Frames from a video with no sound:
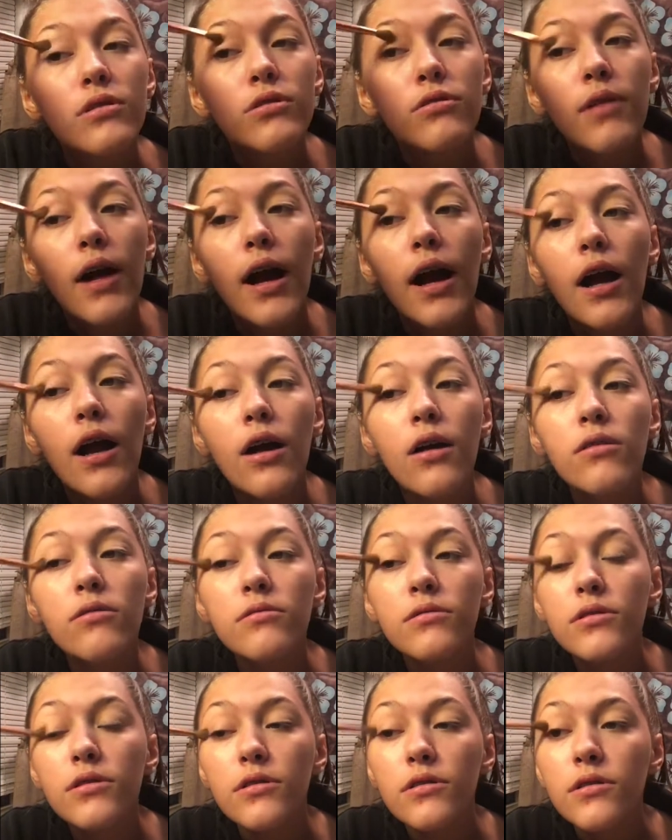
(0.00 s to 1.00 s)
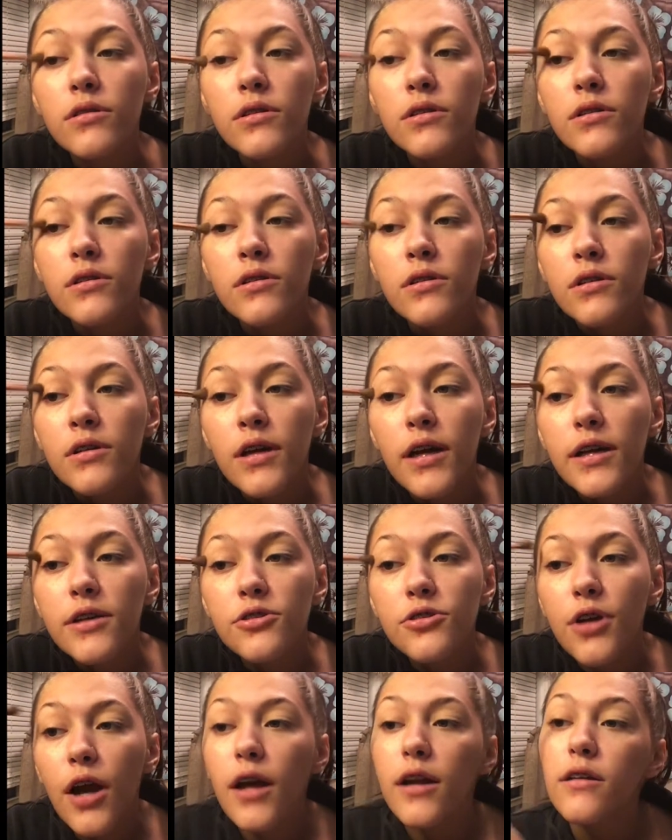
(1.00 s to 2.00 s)
it around, and
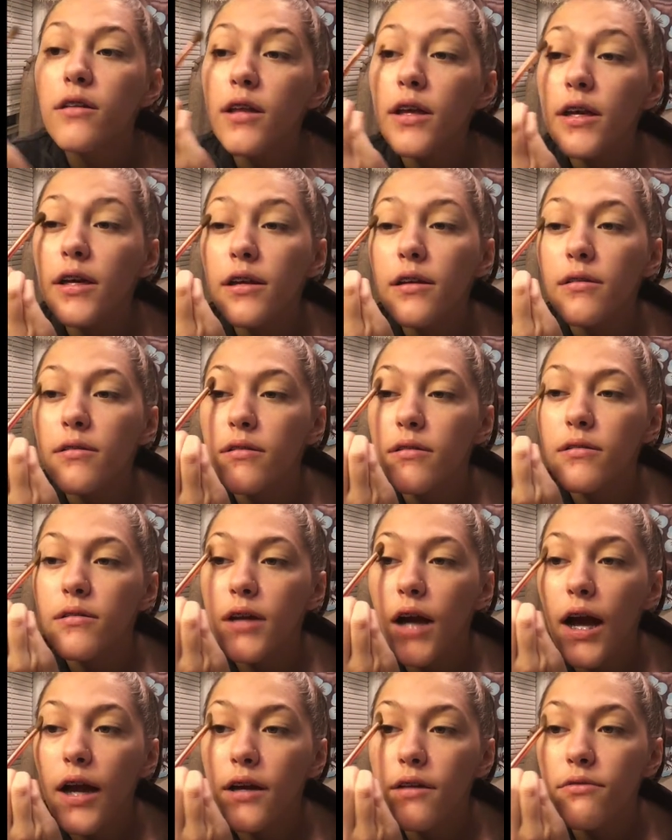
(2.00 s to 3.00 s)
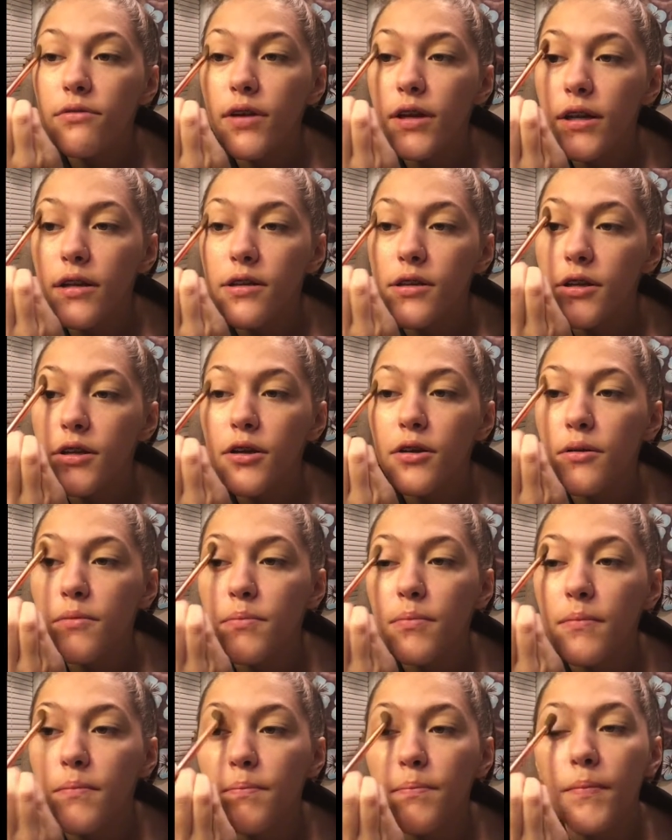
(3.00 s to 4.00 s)
try to like kind of get it to your
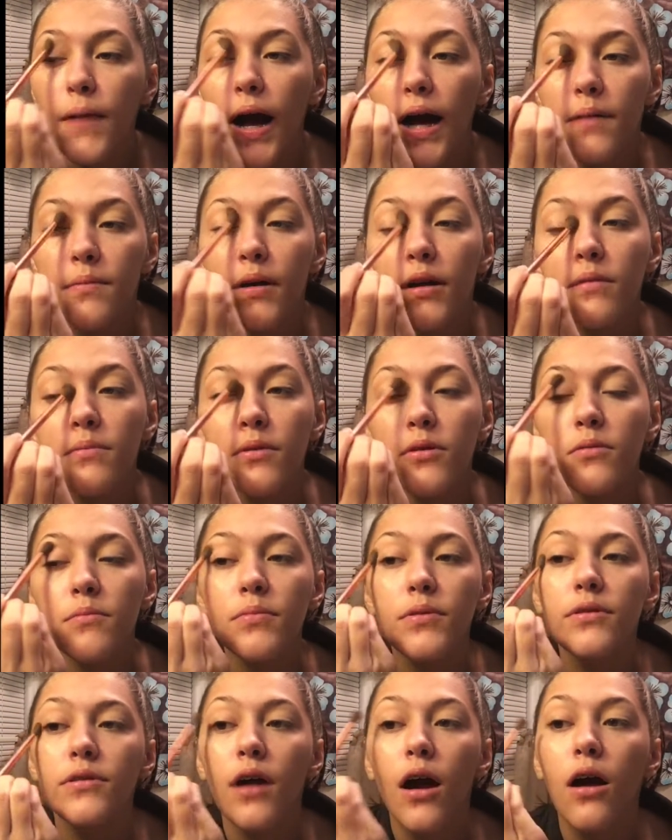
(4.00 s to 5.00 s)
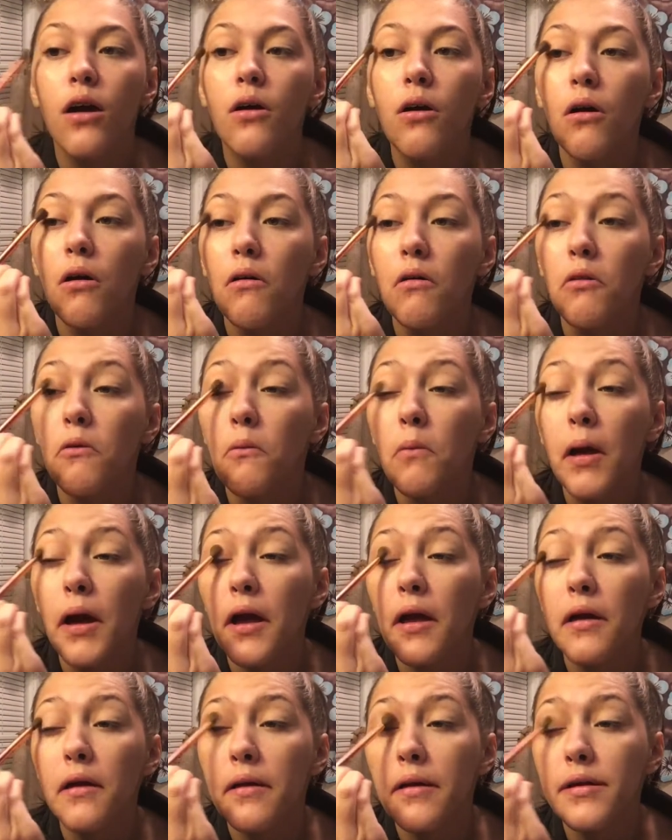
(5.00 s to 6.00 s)
eyebrow bone, but not all the
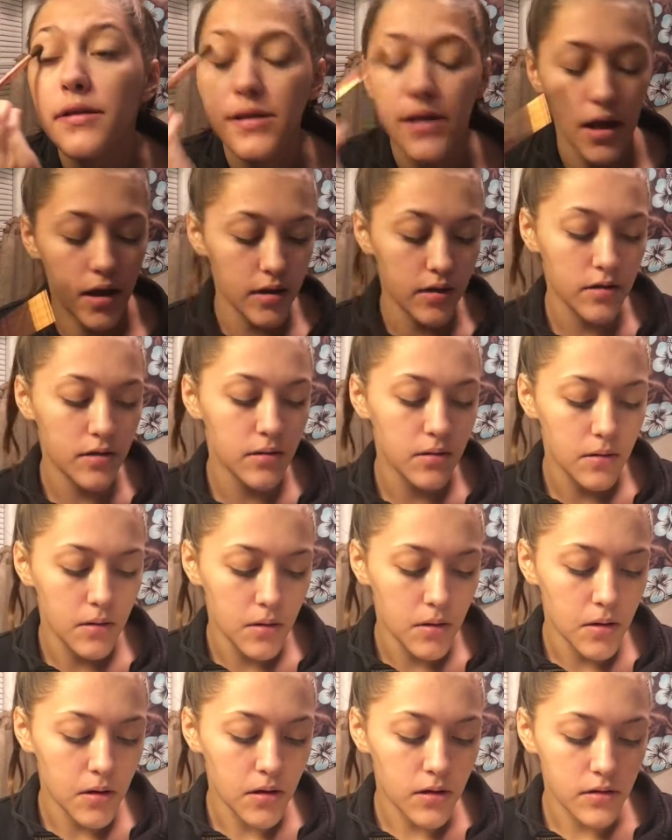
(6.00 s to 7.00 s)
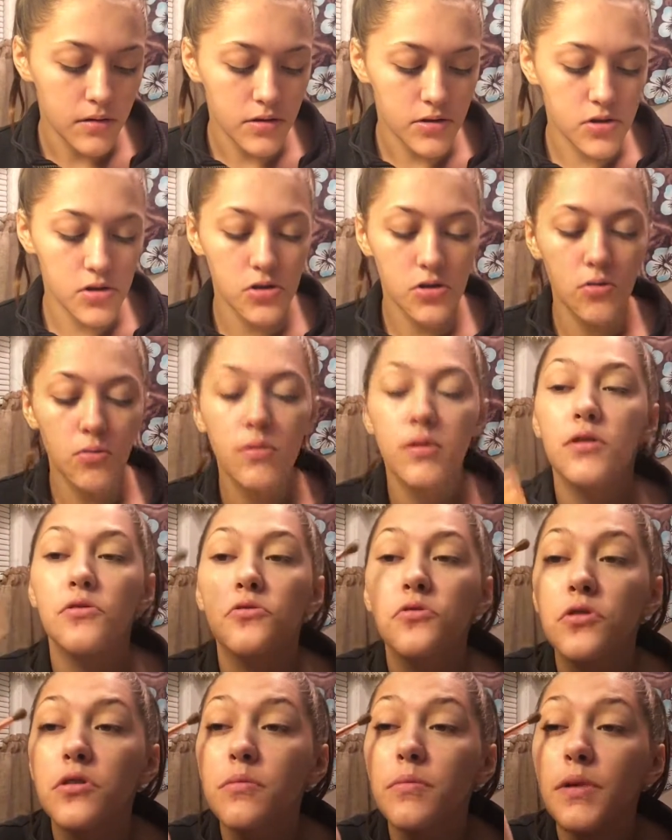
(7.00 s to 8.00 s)
way, because like this is the one that's
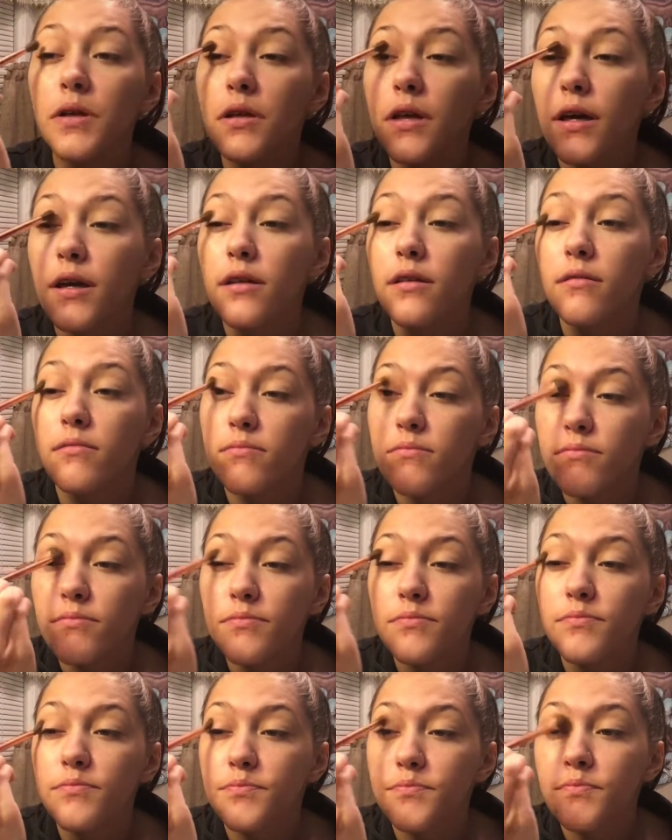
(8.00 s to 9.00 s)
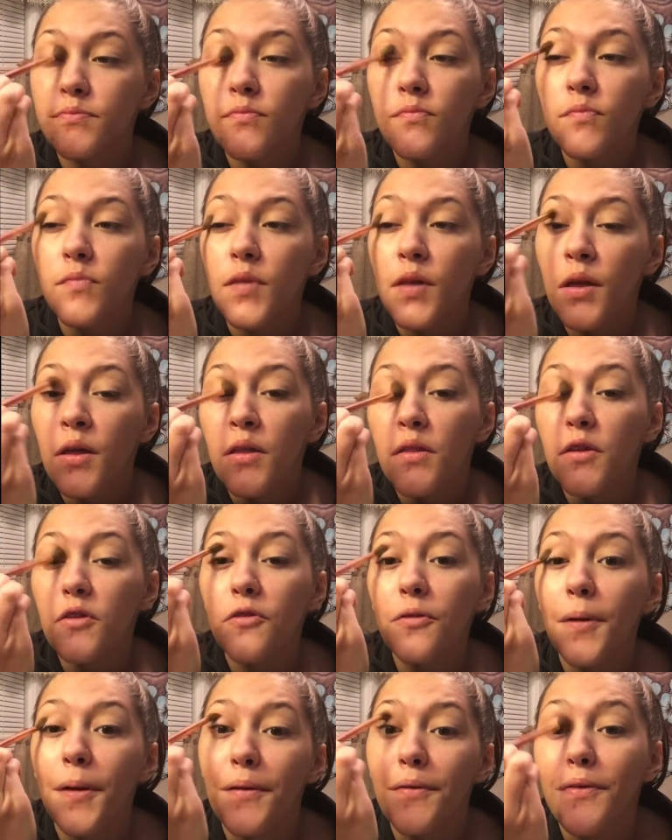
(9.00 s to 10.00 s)
going to be like the
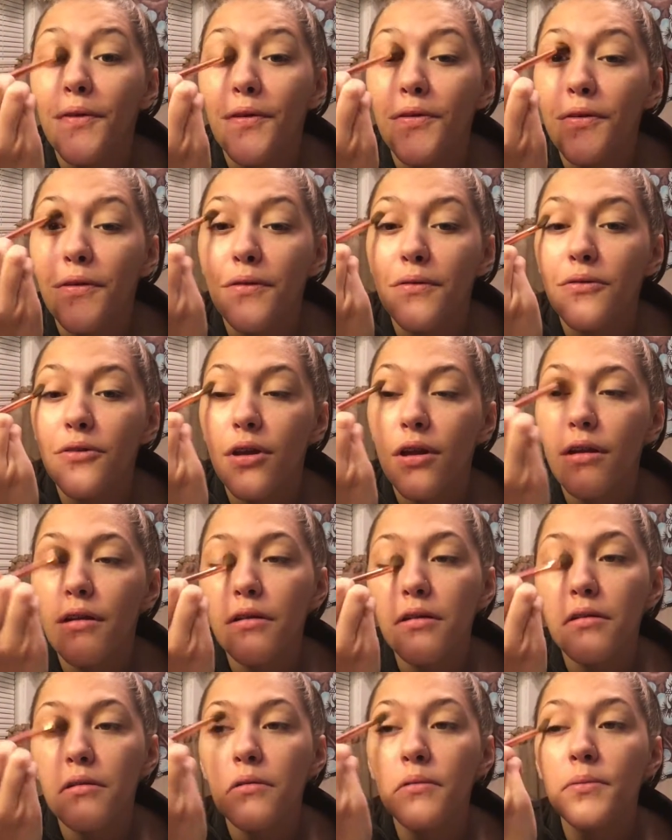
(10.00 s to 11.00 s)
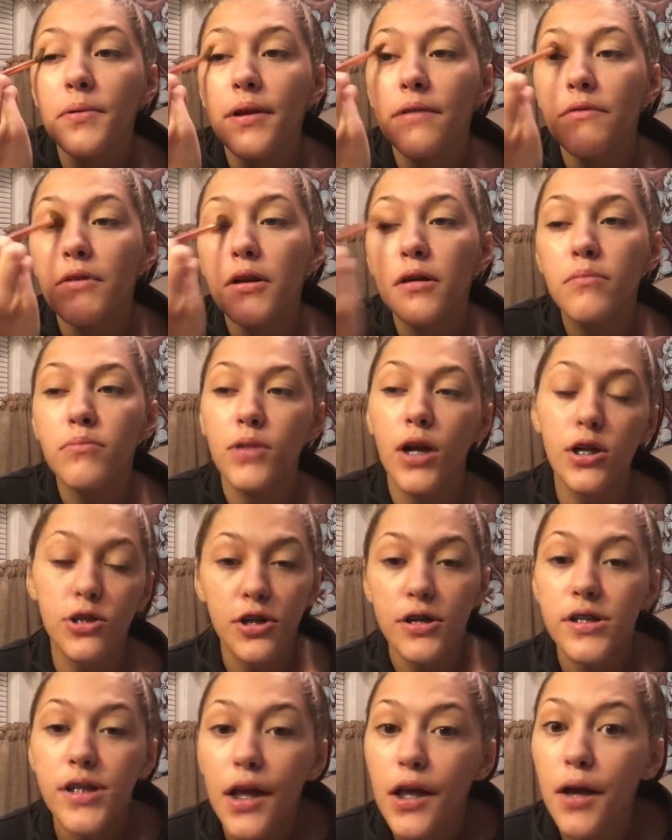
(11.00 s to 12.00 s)
transition shade or whatever. Not trying
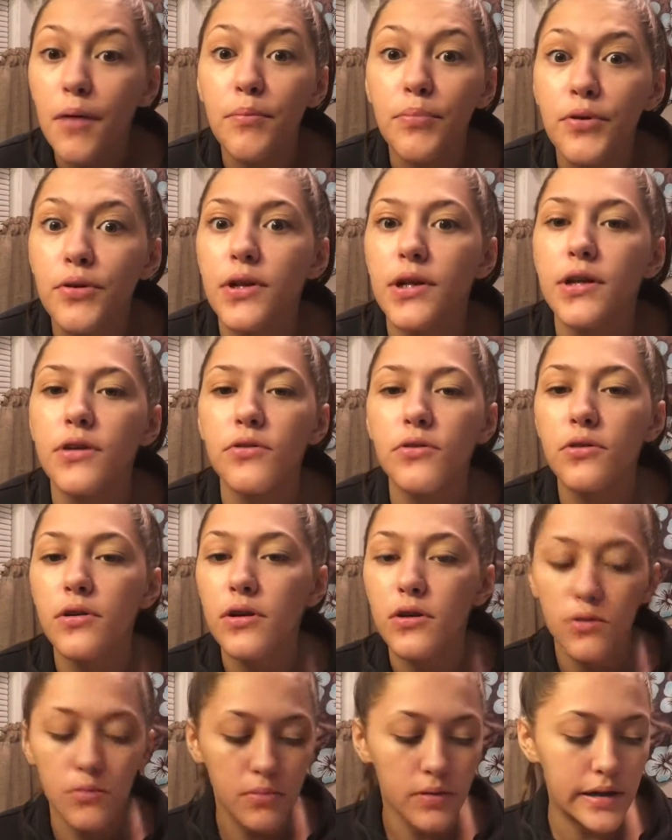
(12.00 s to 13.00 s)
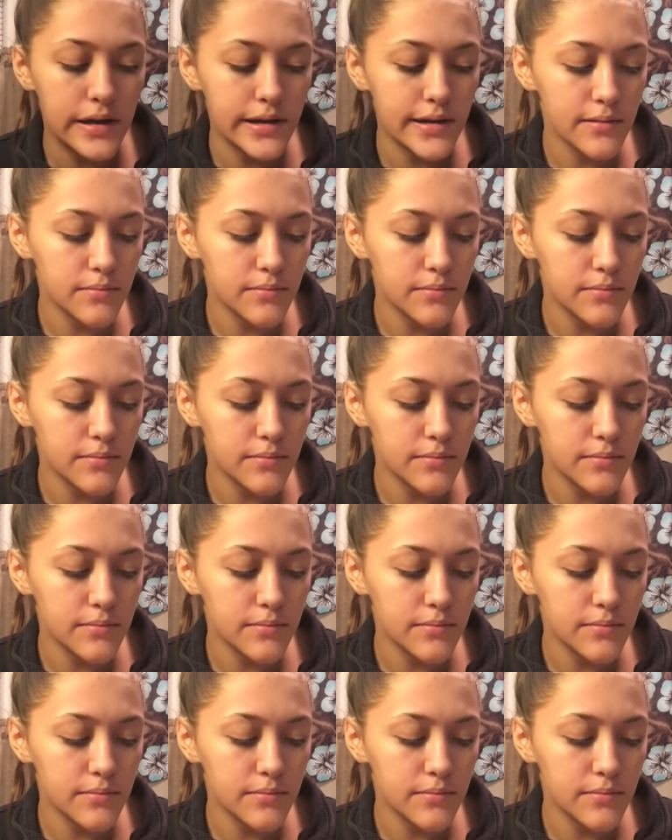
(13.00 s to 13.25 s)
to sound like a beauty guru, but,